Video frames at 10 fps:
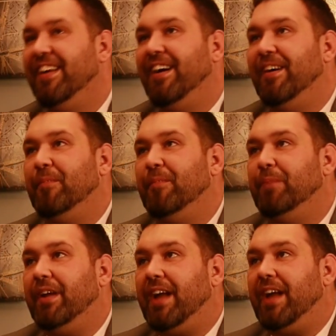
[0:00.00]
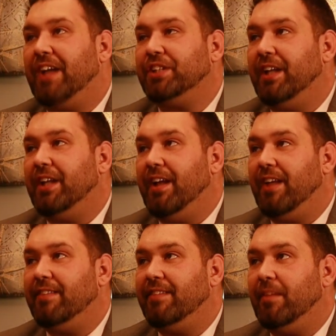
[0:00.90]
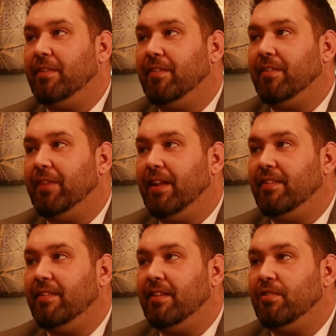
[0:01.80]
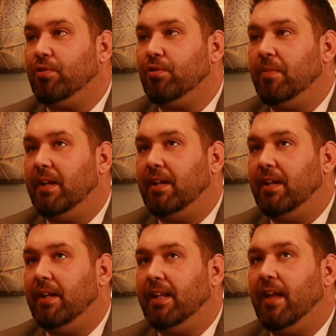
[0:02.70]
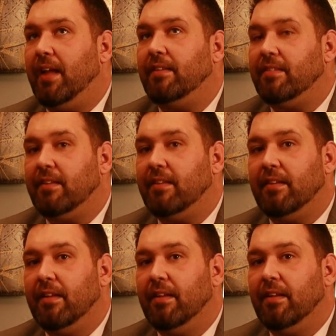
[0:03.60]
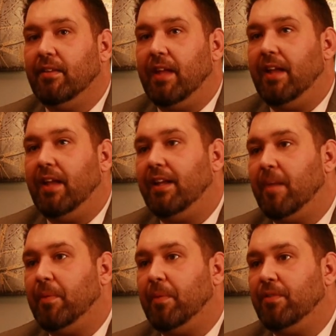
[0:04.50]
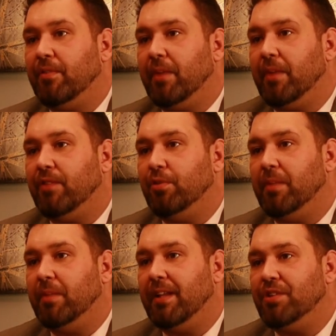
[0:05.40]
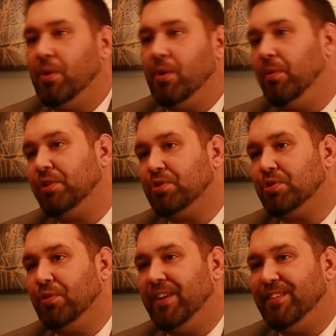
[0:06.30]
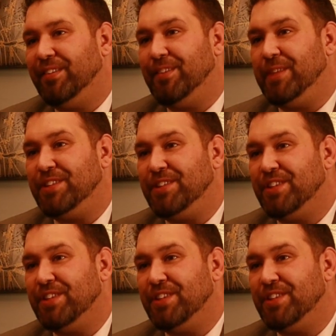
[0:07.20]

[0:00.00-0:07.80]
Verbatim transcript: Um, but I actually, I, I say to myself, like, isn't it discriminating against the handicapped person by assuming they don't want to stroll down to the beach?